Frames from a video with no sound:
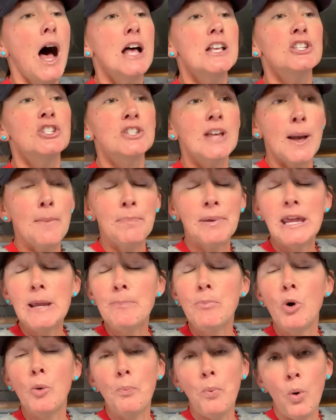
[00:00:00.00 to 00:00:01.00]
some
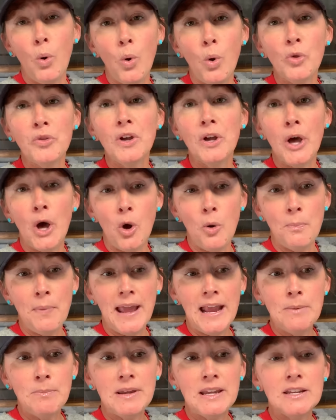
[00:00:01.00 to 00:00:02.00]
people pull the goat
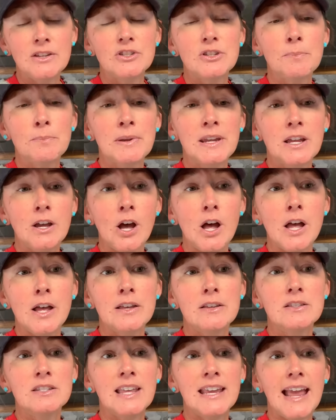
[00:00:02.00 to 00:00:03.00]
babies
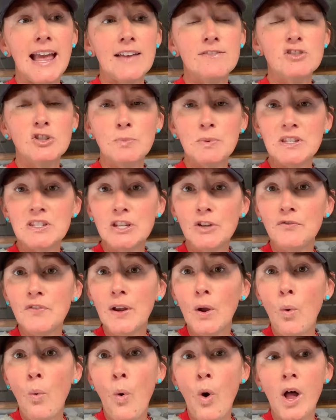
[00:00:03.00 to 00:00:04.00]
because they have
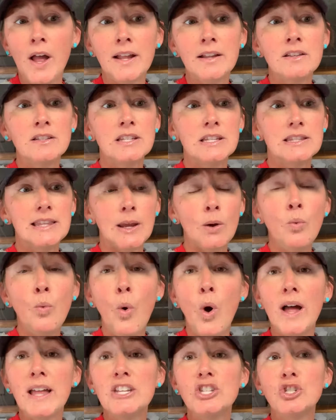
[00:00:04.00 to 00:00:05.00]
specific ones that they
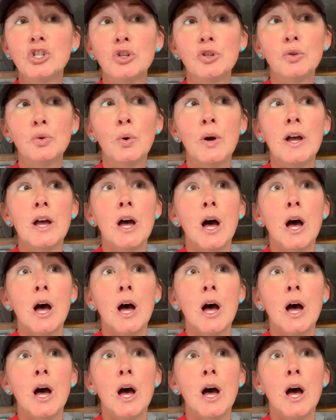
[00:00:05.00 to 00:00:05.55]
want to